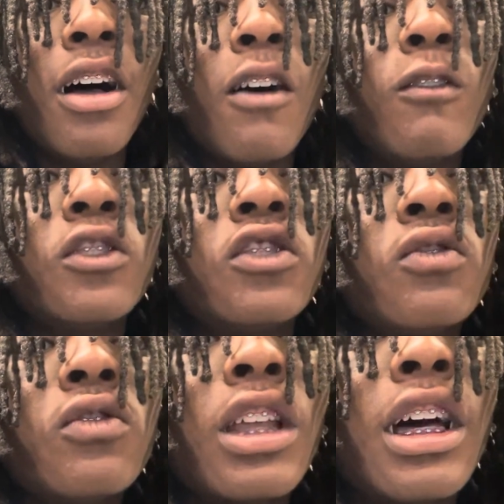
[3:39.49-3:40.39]
Over
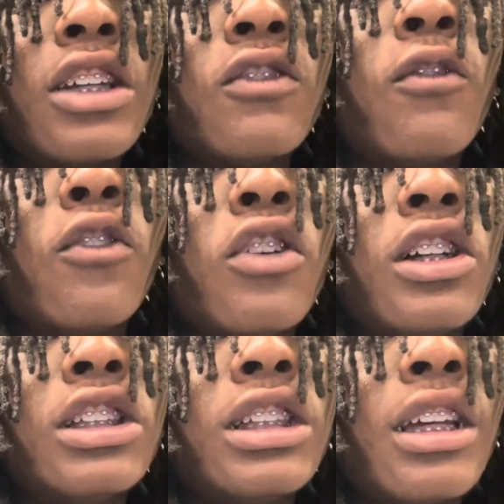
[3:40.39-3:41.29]

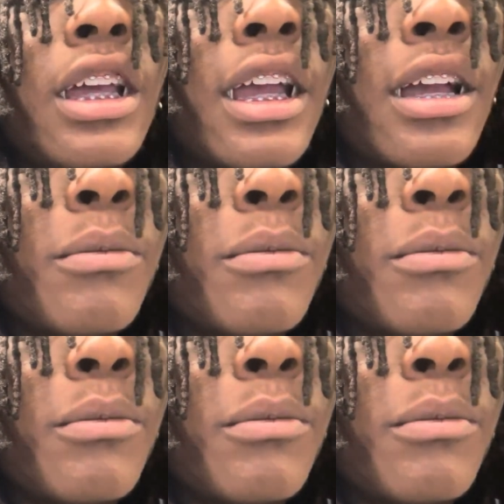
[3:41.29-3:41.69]
2,400